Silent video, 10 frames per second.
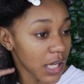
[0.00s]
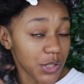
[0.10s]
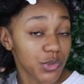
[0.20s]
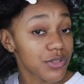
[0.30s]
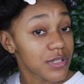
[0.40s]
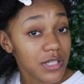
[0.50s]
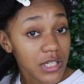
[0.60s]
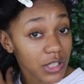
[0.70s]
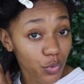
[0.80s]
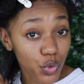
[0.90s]
and we'll
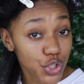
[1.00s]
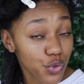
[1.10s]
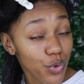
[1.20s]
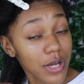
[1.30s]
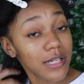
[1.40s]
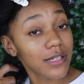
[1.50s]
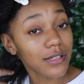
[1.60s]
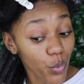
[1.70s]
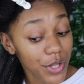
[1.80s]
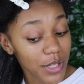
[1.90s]
see which one
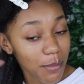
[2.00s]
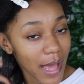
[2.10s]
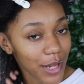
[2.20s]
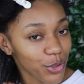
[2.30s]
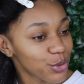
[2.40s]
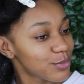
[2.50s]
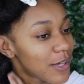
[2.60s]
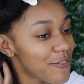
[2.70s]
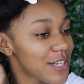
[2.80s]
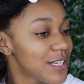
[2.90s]
won the battle
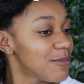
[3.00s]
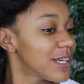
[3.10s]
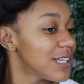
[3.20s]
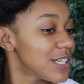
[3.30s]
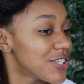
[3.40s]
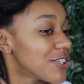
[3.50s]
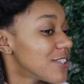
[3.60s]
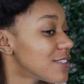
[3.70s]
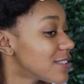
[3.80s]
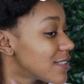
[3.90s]
of the deep
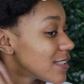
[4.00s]
conditioners.